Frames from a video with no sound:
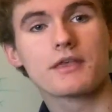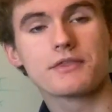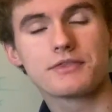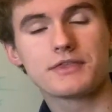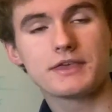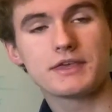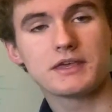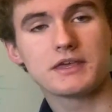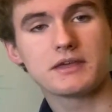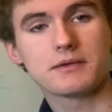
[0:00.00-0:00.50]

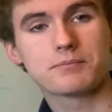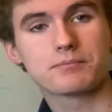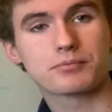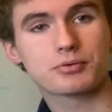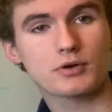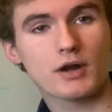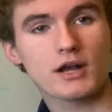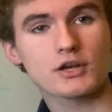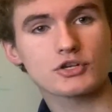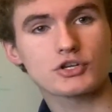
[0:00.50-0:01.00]
the
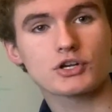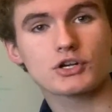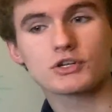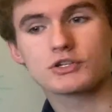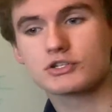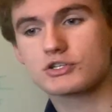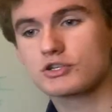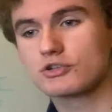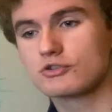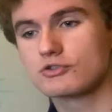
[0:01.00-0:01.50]
pressure
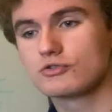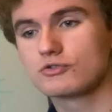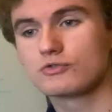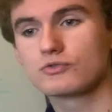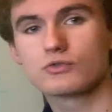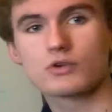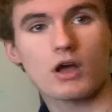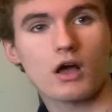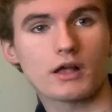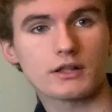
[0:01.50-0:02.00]

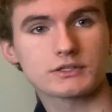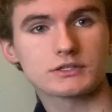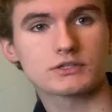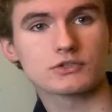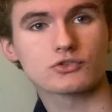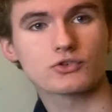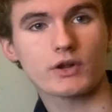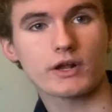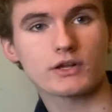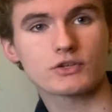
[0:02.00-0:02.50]
to
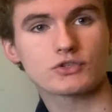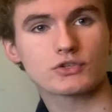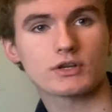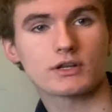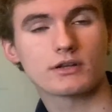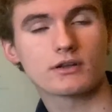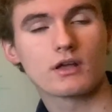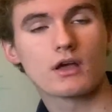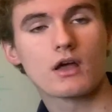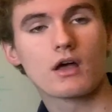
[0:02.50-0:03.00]

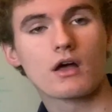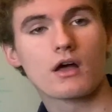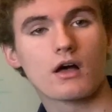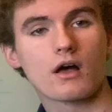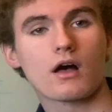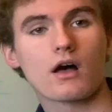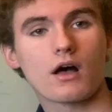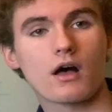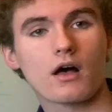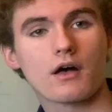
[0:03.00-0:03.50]
concentration
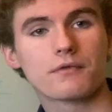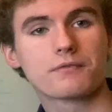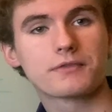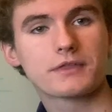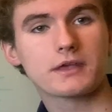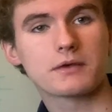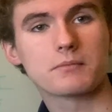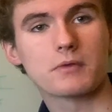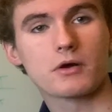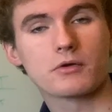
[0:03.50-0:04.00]
of
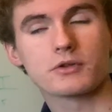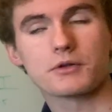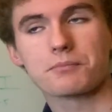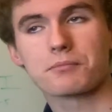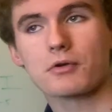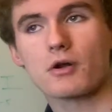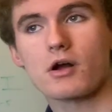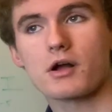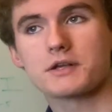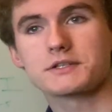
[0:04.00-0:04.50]
the ammonia
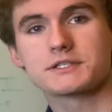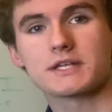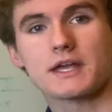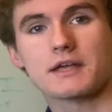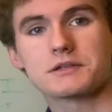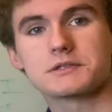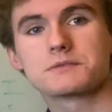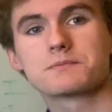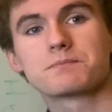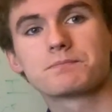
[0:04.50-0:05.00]

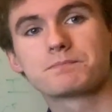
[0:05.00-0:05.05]
process.